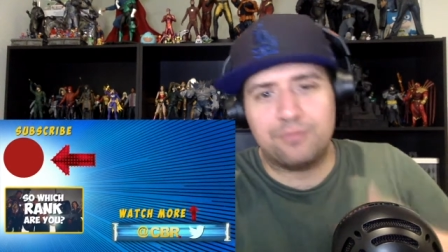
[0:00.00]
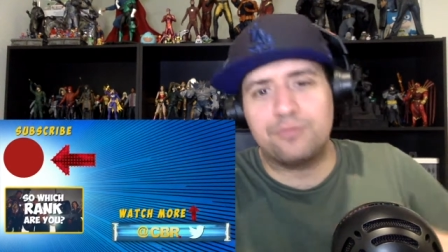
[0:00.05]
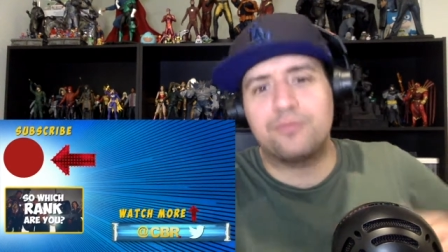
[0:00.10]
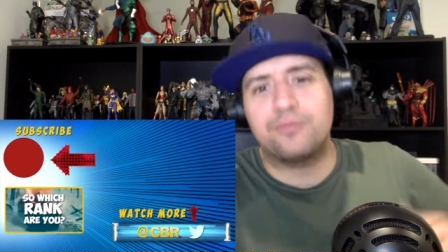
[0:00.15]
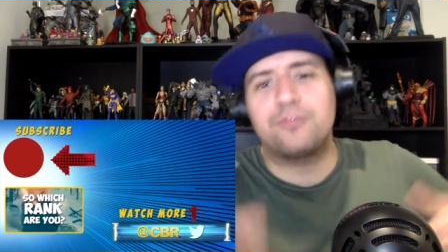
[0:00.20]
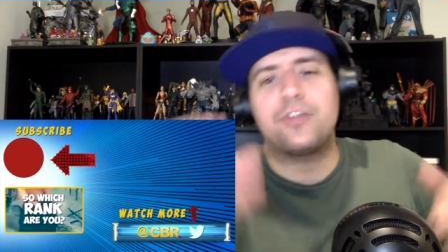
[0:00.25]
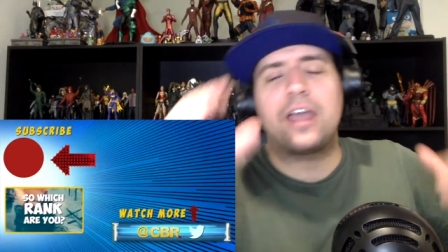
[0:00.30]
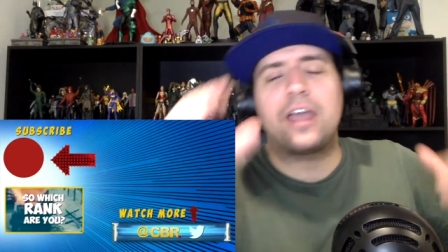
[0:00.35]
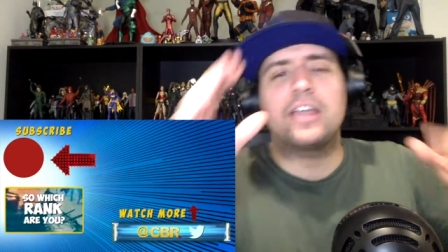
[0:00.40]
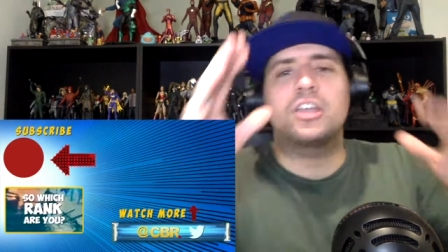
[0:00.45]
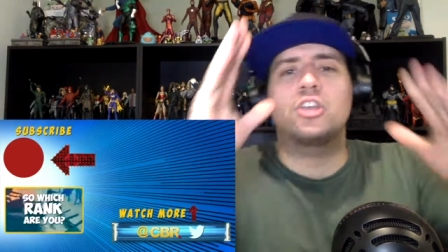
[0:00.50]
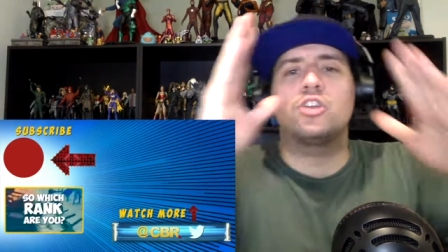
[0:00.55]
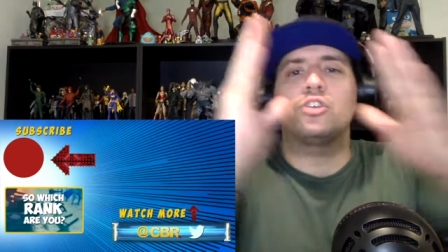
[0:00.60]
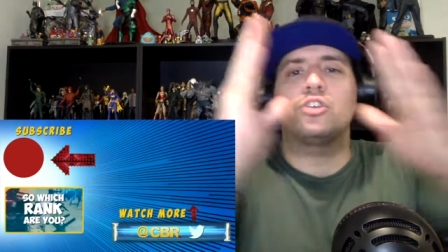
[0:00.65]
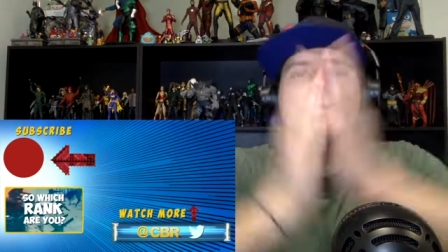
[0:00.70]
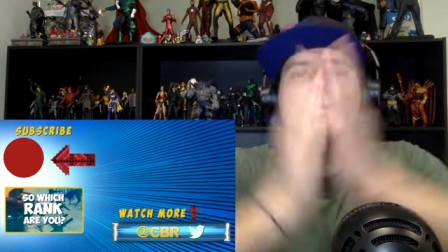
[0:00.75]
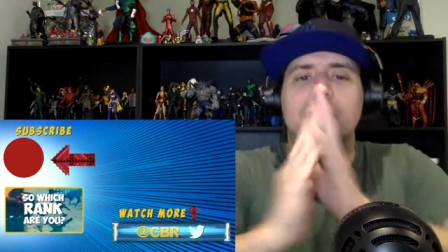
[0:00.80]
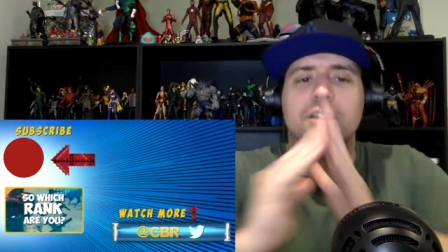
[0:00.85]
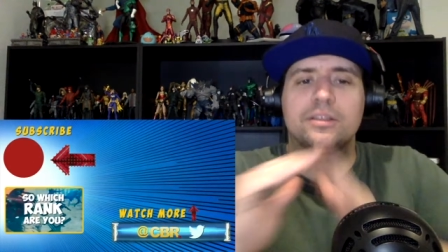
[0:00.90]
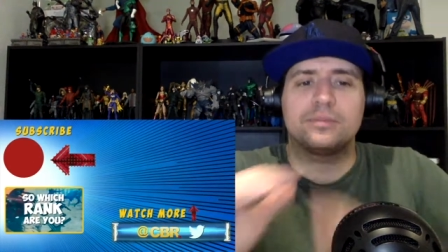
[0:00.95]
Thank How you.
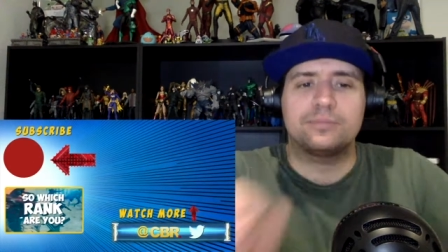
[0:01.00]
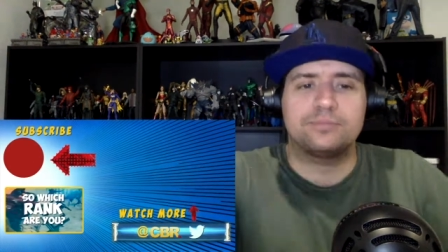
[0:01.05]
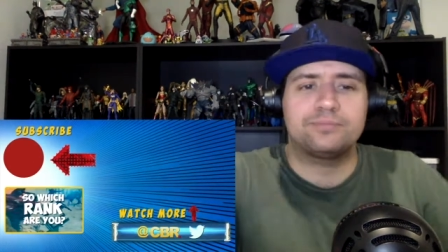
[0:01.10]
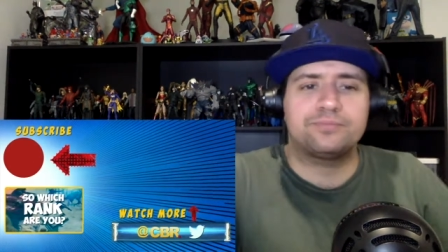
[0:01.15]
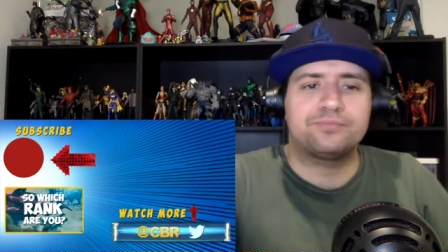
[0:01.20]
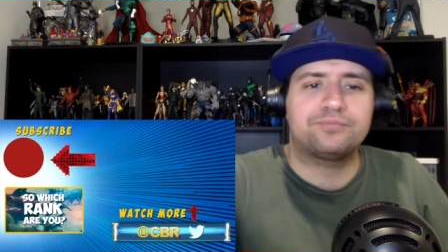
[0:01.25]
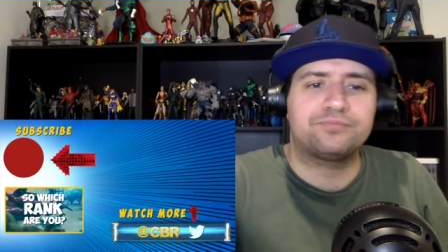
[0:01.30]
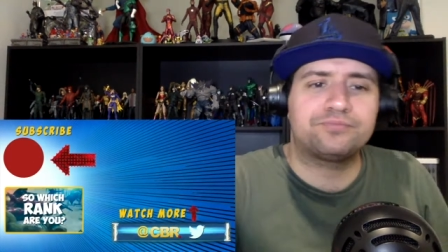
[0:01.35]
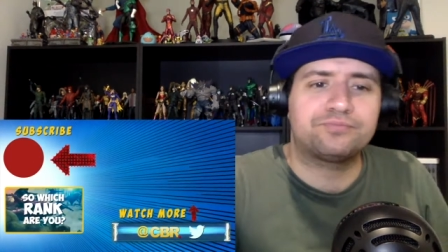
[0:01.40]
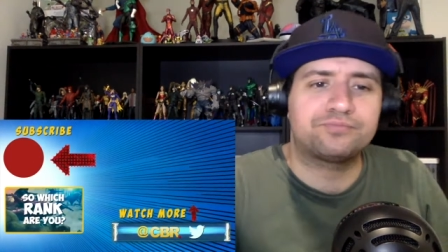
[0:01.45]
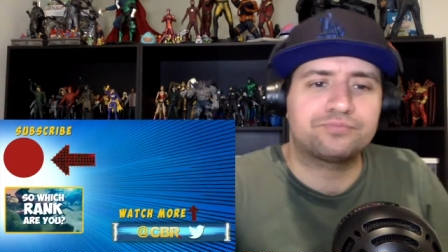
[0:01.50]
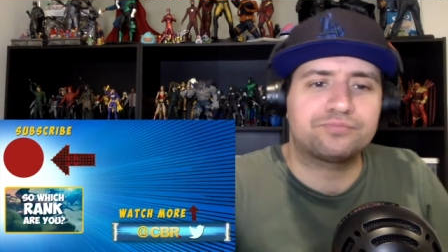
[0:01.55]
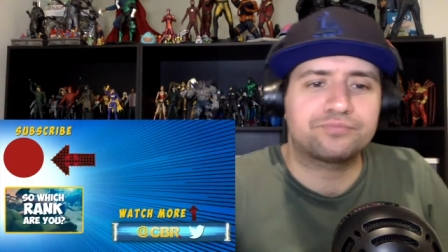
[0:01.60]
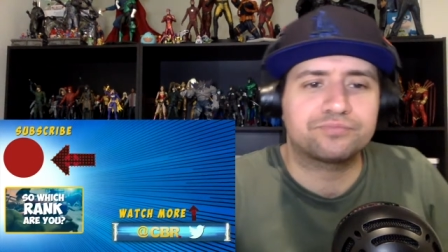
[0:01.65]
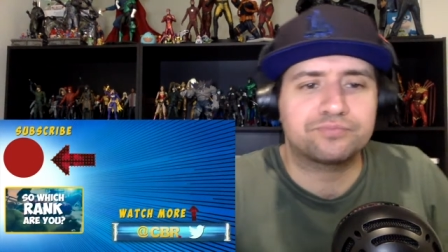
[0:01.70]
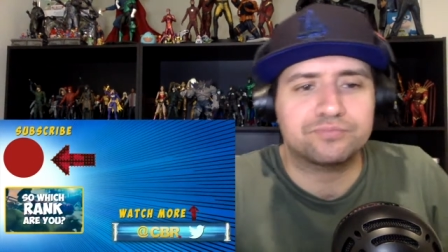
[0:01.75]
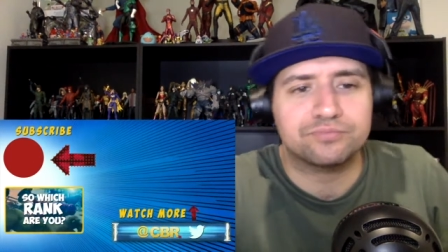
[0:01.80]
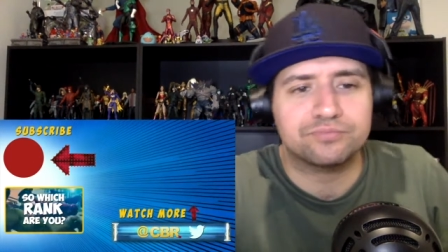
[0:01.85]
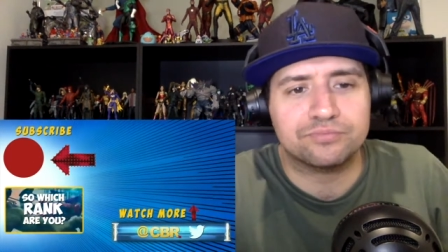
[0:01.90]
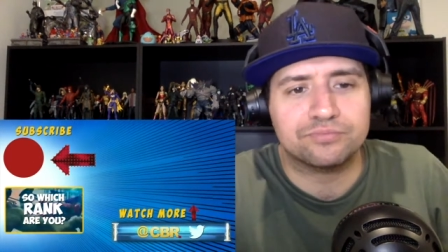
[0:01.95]
did you do? Let us know your
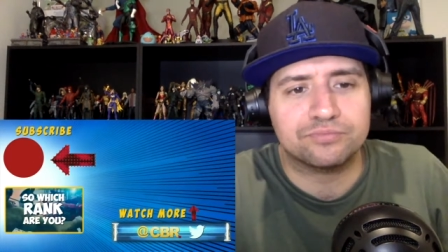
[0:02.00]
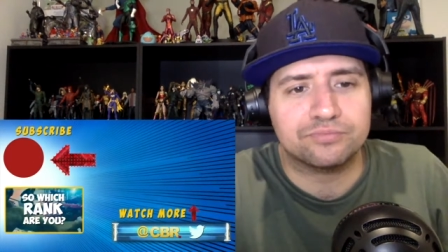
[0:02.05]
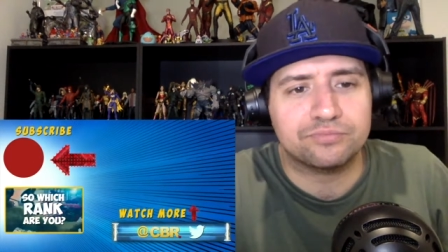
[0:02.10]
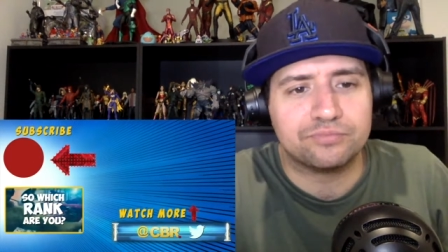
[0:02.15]
score